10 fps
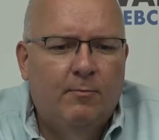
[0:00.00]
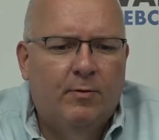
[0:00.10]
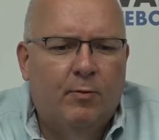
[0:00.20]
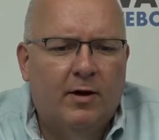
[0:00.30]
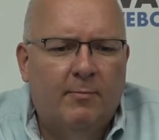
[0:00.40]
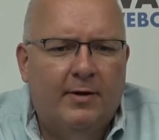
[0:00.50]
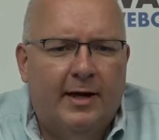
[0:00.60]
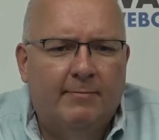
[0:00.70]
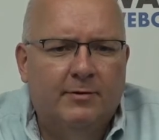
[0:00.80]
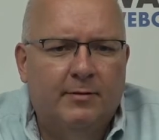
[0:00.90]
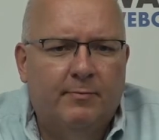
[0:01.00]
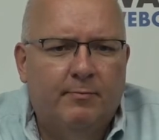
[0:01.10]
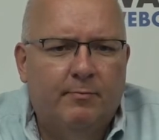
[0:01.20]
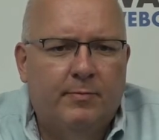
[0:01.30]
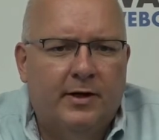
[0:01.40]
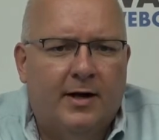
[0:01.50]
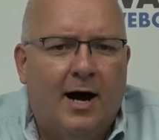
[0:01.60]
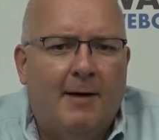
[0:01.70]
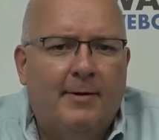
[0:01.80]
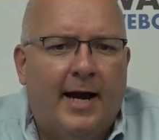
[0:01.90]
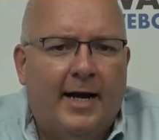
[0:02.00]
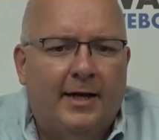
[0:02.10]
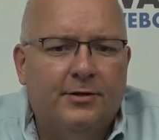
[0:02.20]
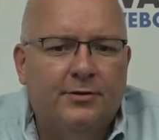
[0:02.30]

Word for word: we want to be able to be accommodating